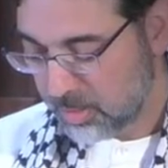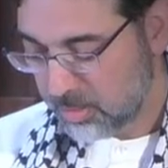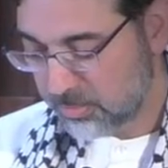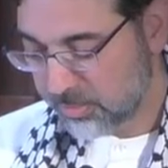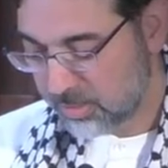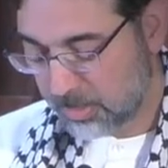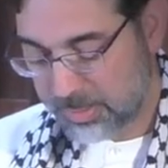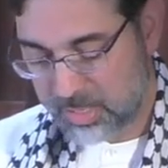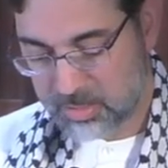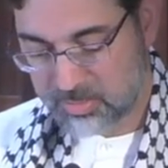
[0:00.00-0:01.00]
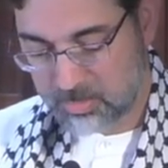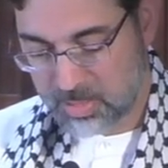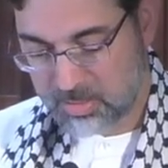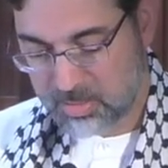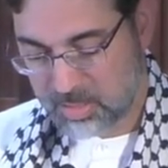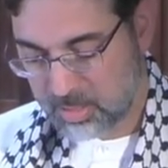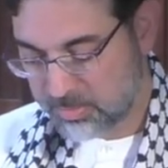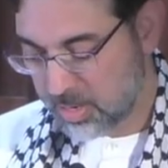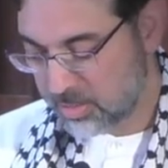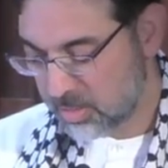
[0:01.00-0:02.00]
to feel the pain of the mothers and the
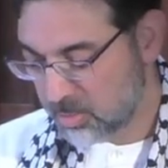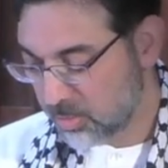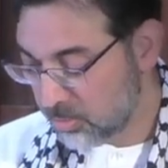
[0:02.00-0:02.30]
fathers who are